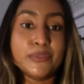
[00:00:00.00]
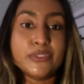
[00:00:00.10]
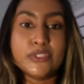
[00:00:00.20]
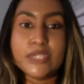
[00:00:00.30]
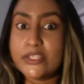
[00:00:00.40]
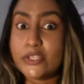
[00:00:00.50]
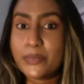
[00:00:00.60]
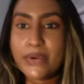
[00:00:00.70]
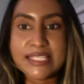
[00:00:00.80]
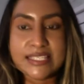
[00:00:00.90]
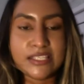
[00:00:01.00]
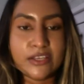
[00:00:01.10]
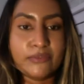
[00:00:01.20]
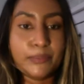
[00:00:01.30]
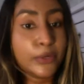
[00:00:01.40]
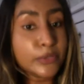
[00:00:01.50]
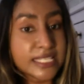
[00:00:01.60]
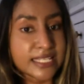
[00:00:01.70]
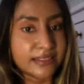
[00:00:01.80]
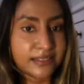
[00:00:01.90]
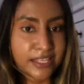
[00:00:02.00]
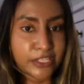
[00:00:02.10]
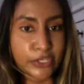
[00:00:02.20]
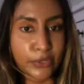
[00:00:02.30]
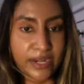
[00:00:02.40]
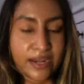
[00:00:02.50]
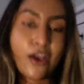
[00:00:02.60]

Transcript: is there presence of protein in the urine,